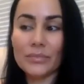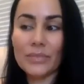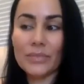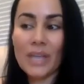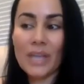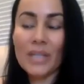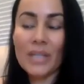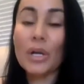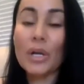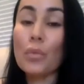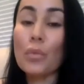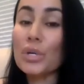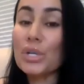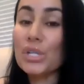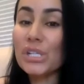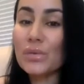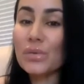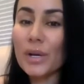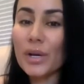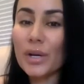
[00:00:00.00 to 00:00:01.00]
you know, I
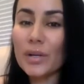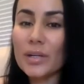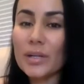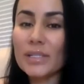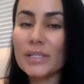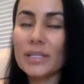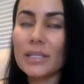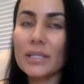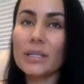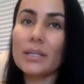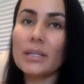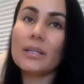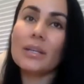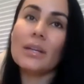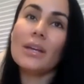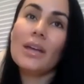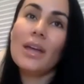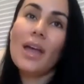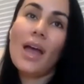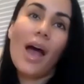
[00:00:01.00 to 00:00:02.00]
wish you were here to see it.
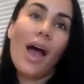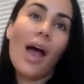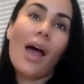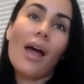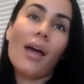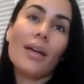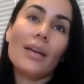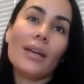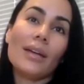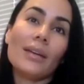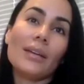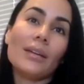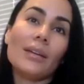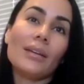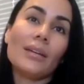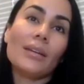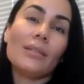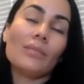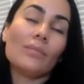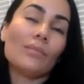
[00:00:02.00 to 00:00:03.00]

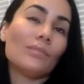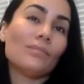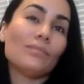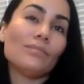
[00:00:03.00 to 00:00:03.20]
I